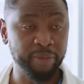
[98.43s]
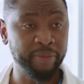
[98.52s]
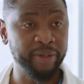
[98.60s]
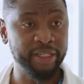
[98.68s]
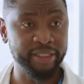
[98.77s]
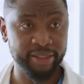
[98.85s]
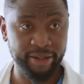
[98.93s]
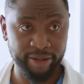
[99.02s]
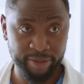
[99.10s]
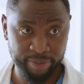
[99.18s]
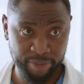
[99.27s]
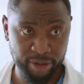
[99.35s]
and ask your
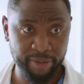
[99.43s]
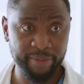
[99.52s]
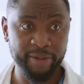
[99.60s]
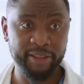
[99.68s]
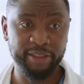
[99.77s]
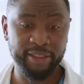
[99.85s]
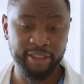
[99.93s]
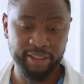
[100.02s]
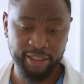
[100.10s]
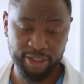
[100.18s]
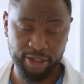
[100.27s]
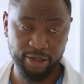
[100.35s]
doctor to check and
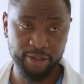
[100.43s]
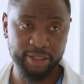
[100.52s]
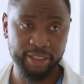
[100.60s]
see what